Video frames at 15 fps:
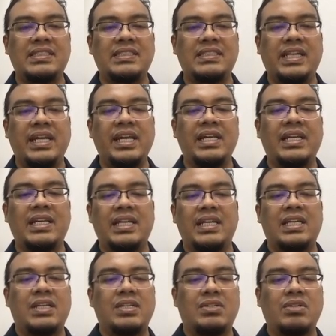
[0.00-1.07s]
Okay,
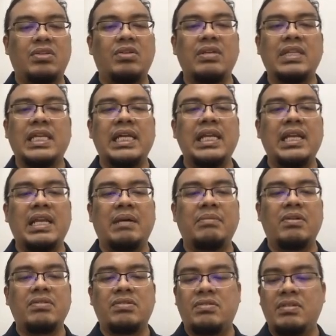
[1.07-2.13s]
so total number
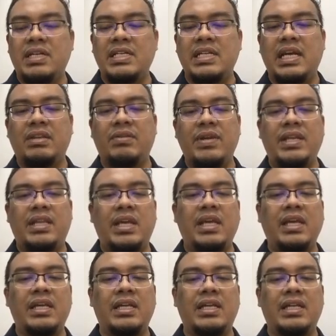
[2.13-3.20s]
of students, there are
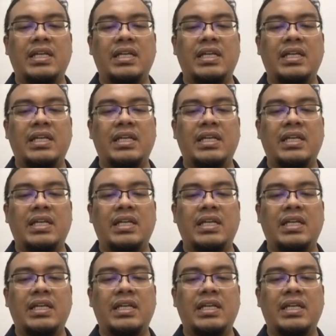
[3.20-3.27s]
20.